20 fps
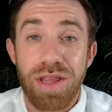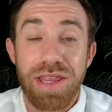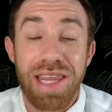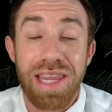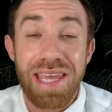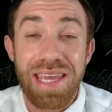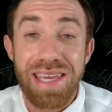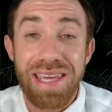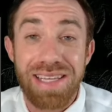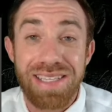
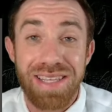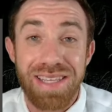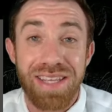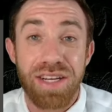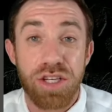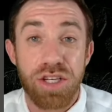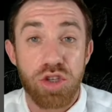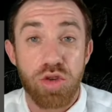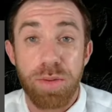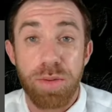Link is in the
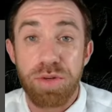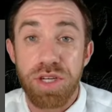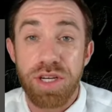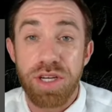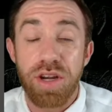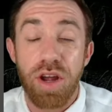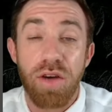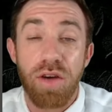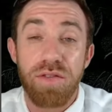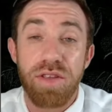description
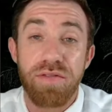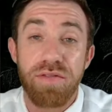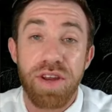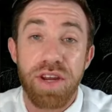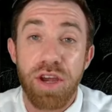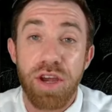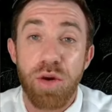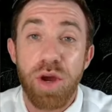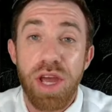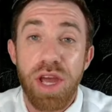of the
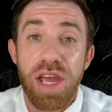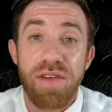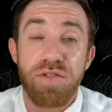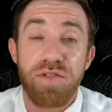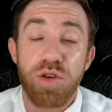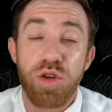video if you